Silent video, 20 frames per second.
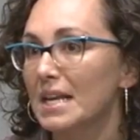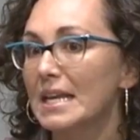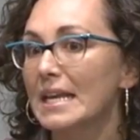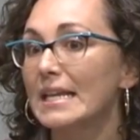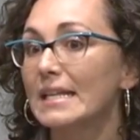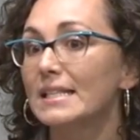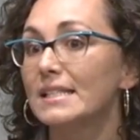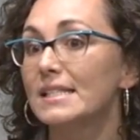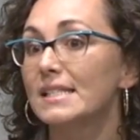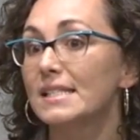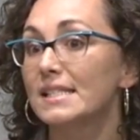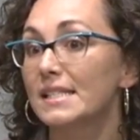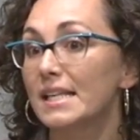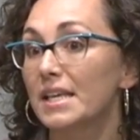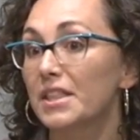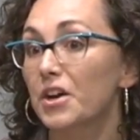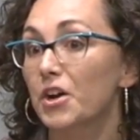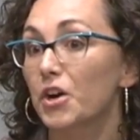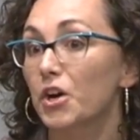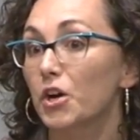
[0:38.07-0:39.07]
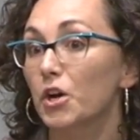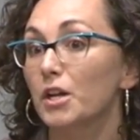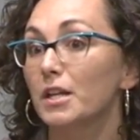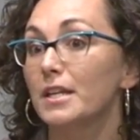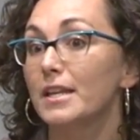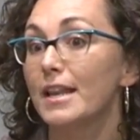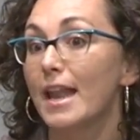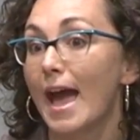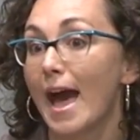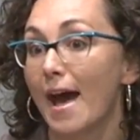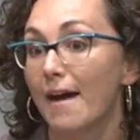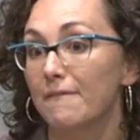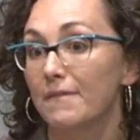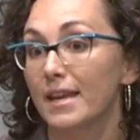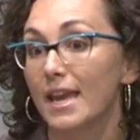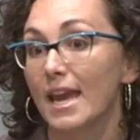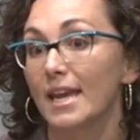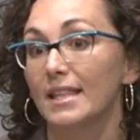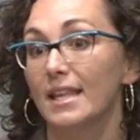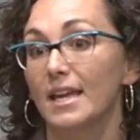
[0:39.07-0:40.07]
consider
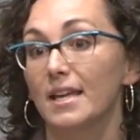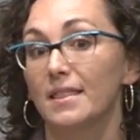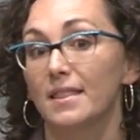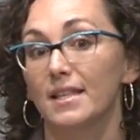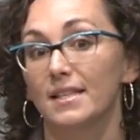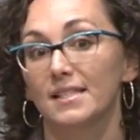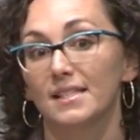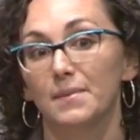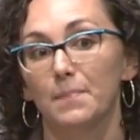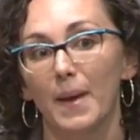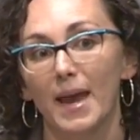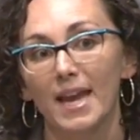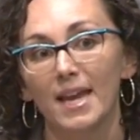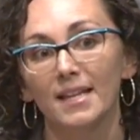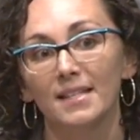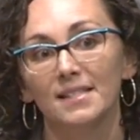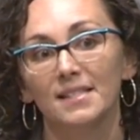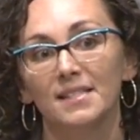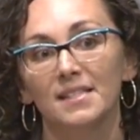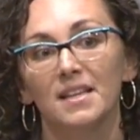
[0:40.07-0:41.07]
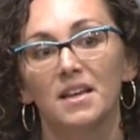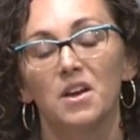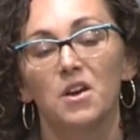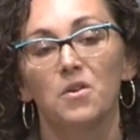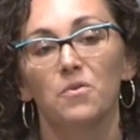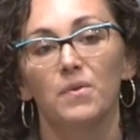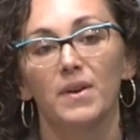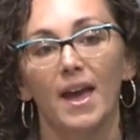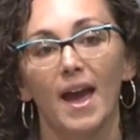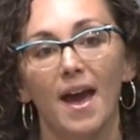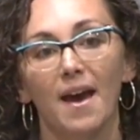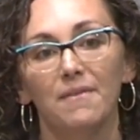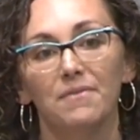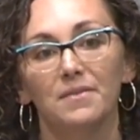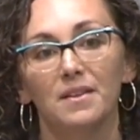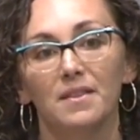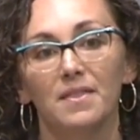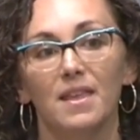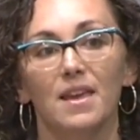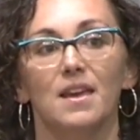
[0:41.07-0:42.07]
navigating the space, we
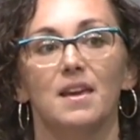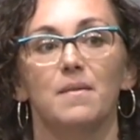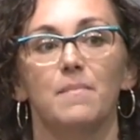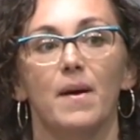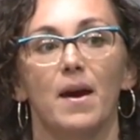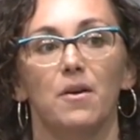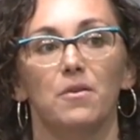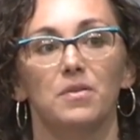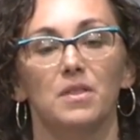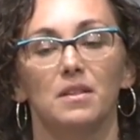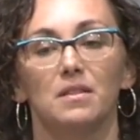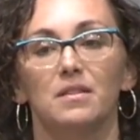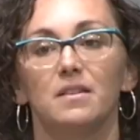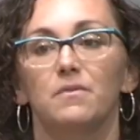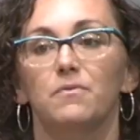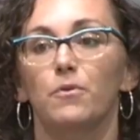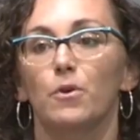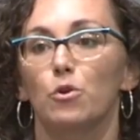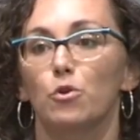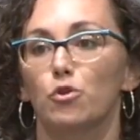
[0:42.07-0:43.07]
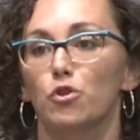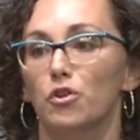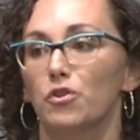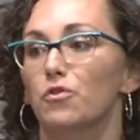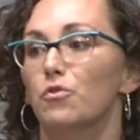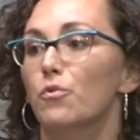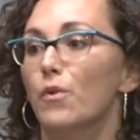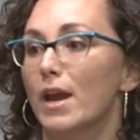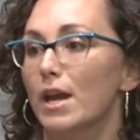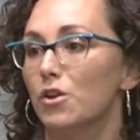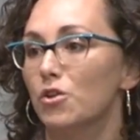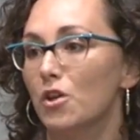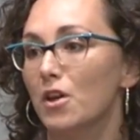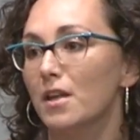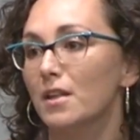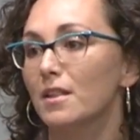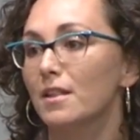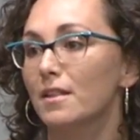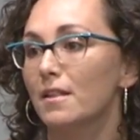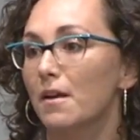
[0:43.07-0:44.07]
have to think about the different
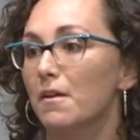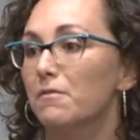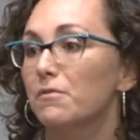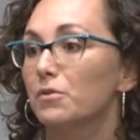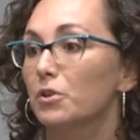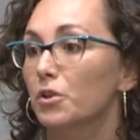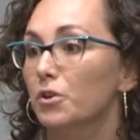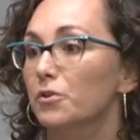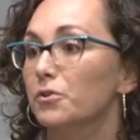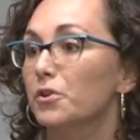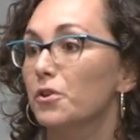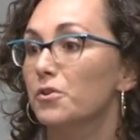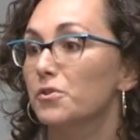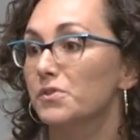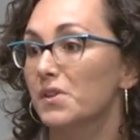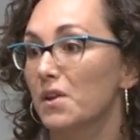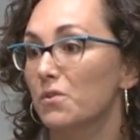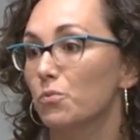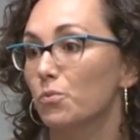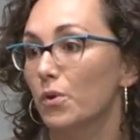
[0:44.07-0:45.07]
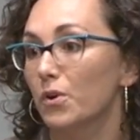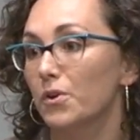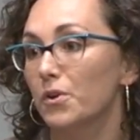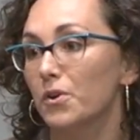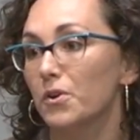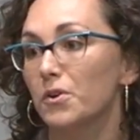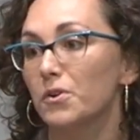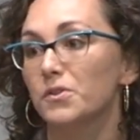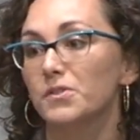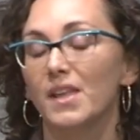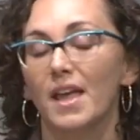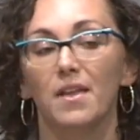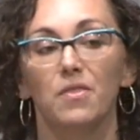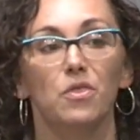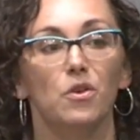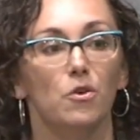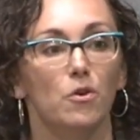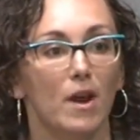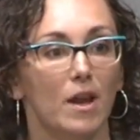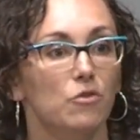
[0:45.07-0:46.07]
generations of learners and workers
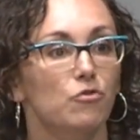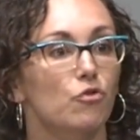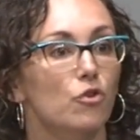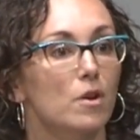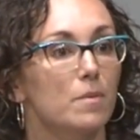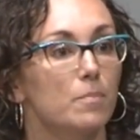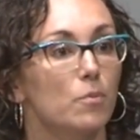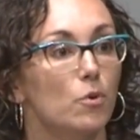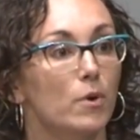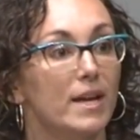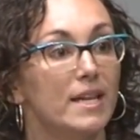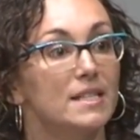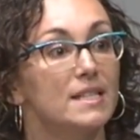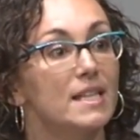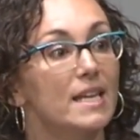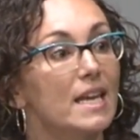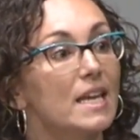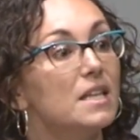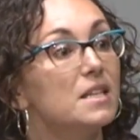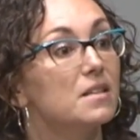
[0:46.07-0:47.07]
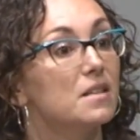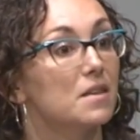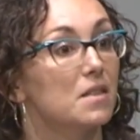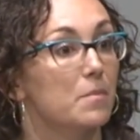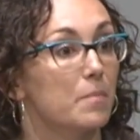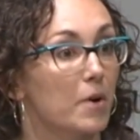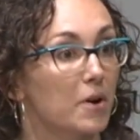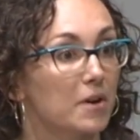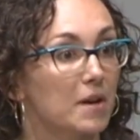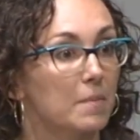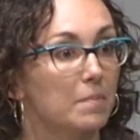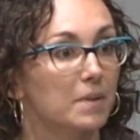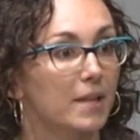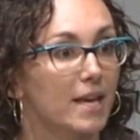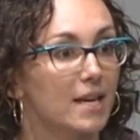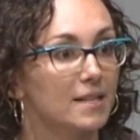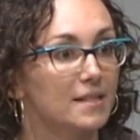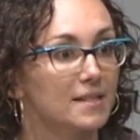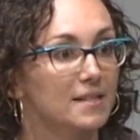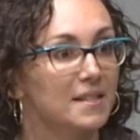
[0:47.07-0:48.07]
and their entry points into the
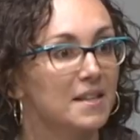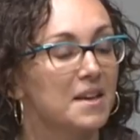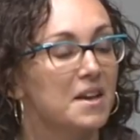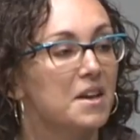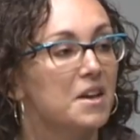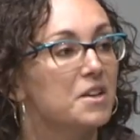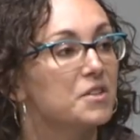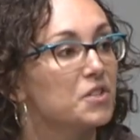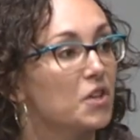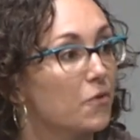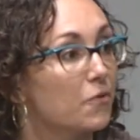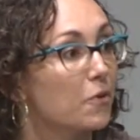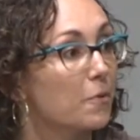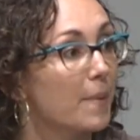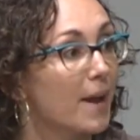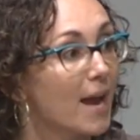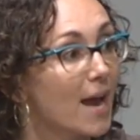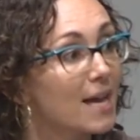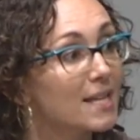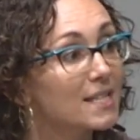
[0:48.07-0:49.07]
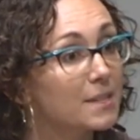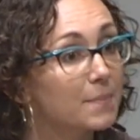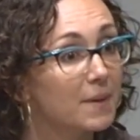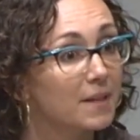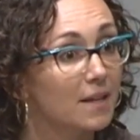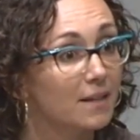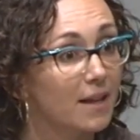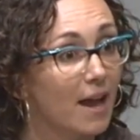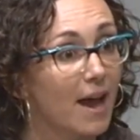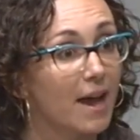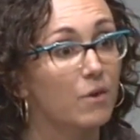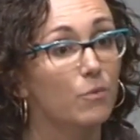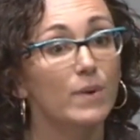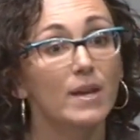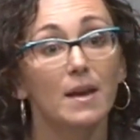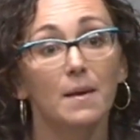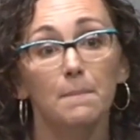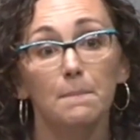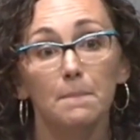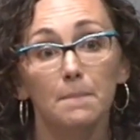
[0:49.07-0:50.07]
marketplace. So for my husband and I,
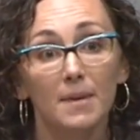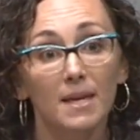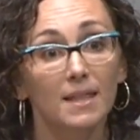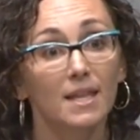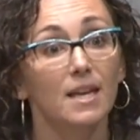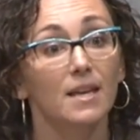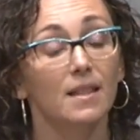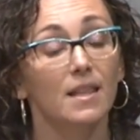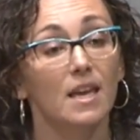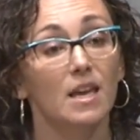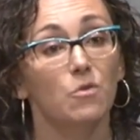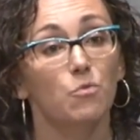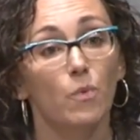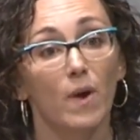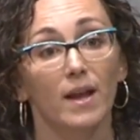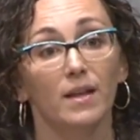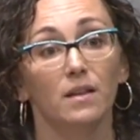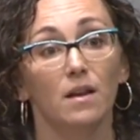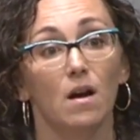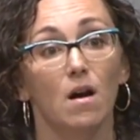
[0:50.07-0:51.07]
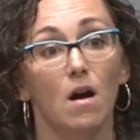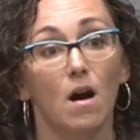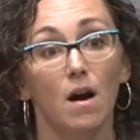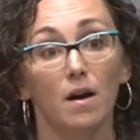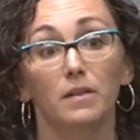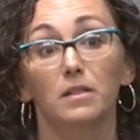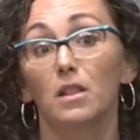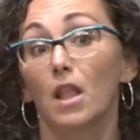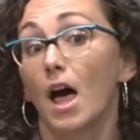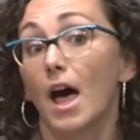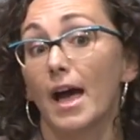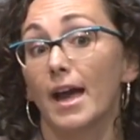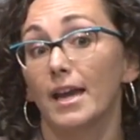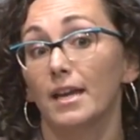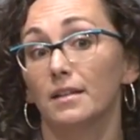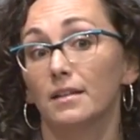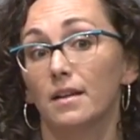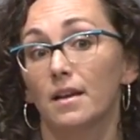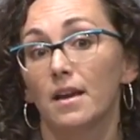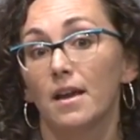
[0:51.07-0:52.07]
we immediately went
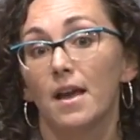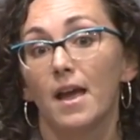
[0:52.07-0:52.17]
online.